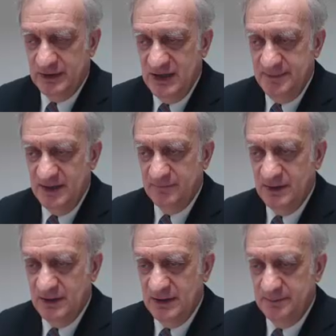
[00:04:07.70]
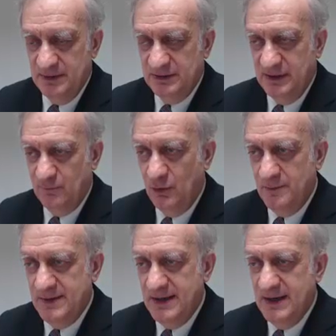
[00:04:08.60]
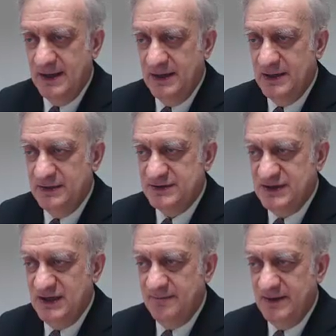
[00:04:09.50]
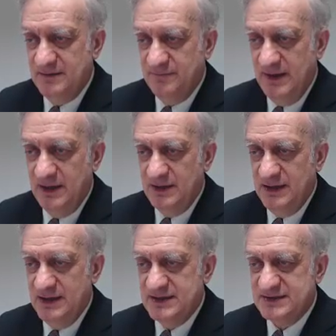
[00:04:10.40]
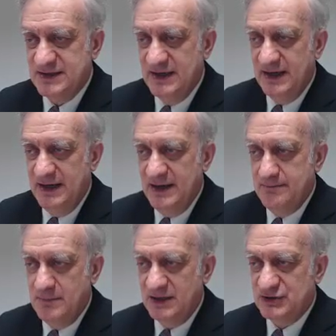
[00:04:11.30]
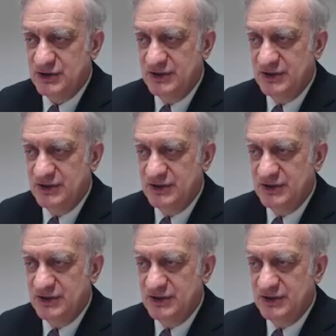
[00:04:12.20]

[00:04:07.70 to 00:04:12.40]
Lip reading: keeping the building warm, you see that there is a much